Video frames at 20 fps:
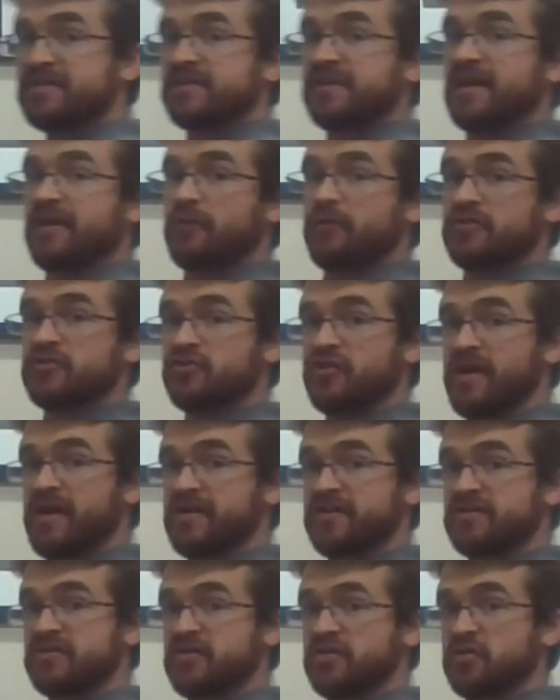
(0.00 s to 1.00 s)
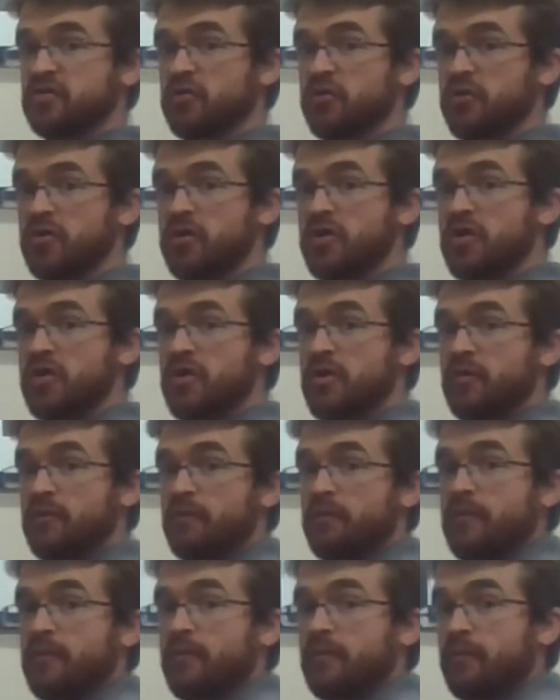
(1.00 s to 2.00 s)
like we're trying to
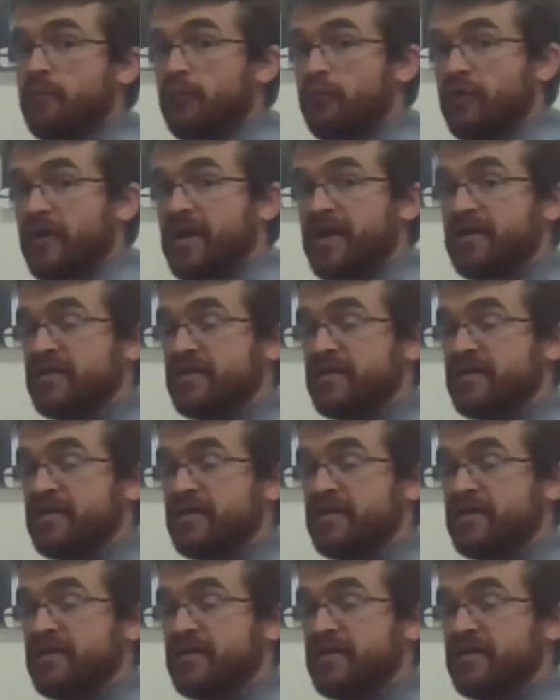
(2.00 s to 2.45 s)
bring